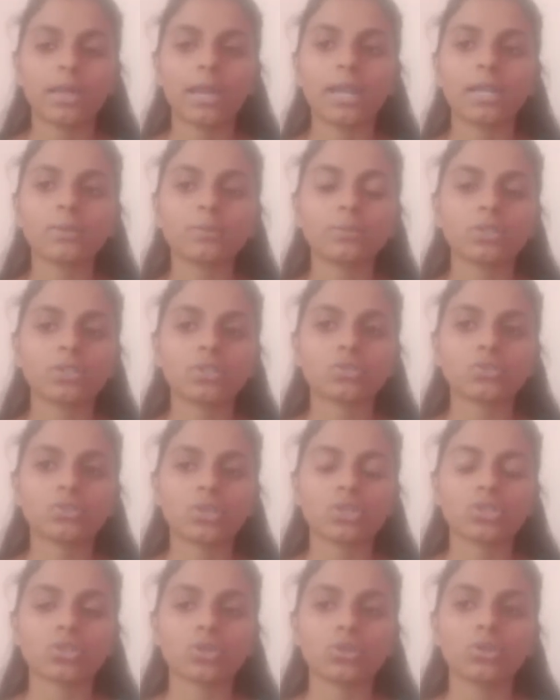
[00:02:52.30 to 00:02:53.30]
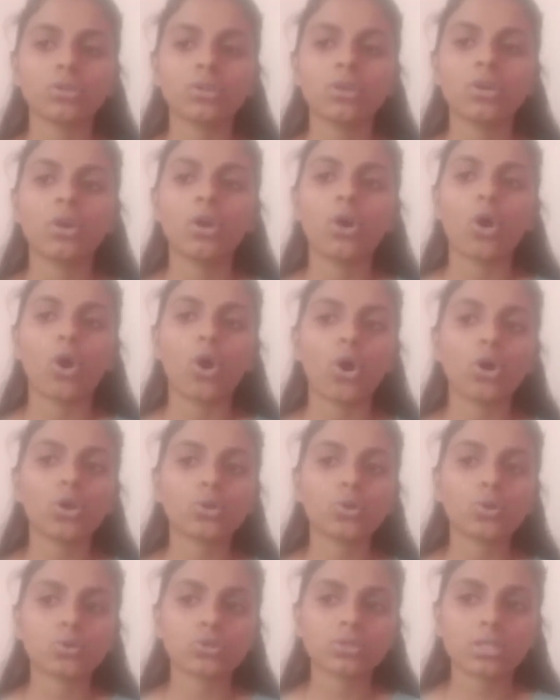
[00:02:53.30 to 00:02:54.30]
administration or
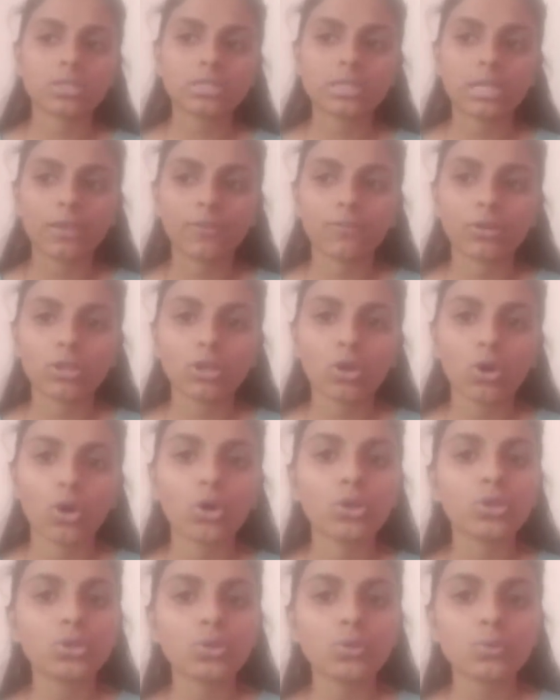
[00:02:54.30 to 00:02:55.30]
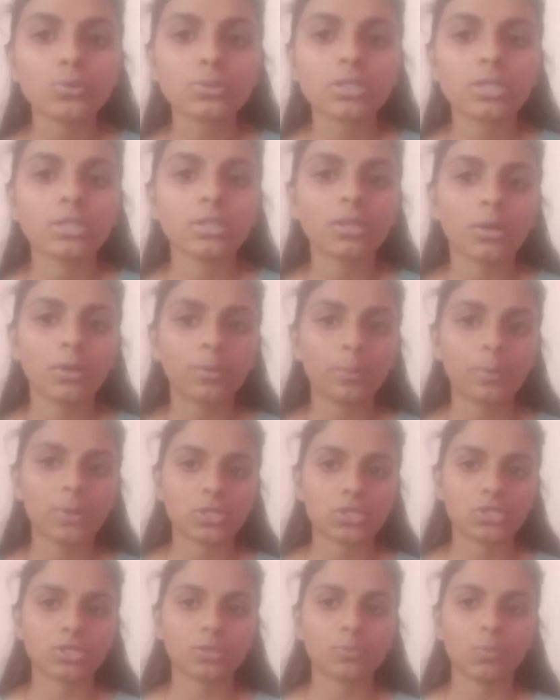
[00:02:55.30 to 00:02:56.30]
dosage level or use in a
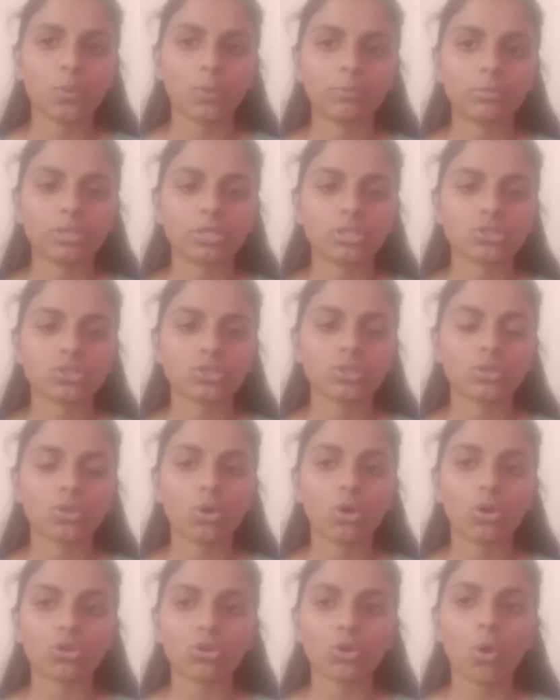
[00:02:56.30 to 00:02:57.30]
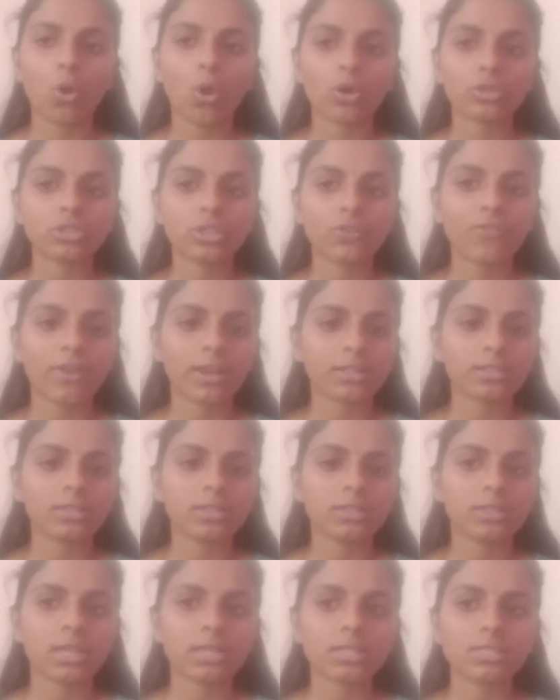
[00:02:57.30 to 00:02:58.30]
patient population or other
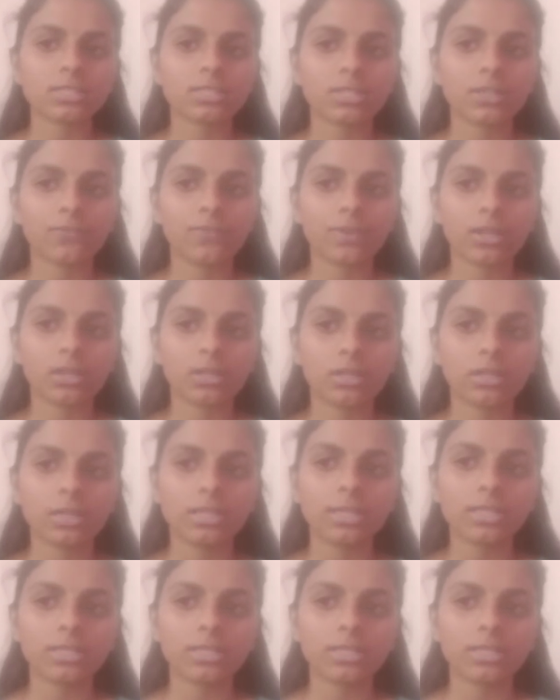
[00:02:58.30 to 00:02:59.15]
factor that significantly